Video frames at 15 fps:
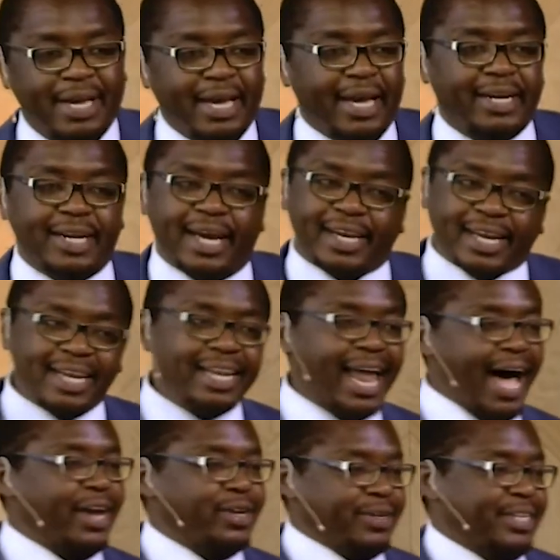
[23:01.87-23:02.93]
and like a
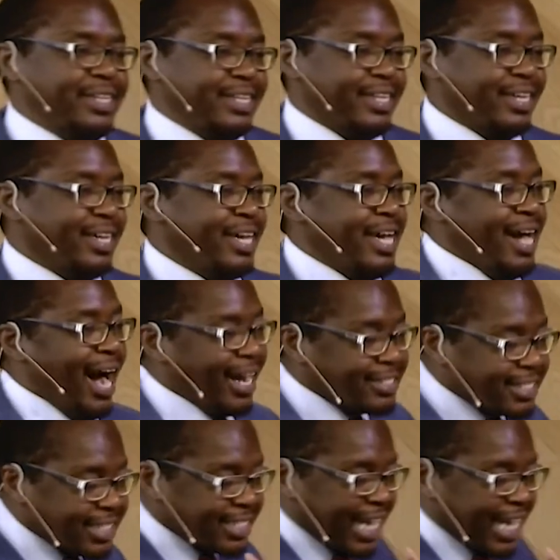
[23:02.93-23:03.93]
lion hunting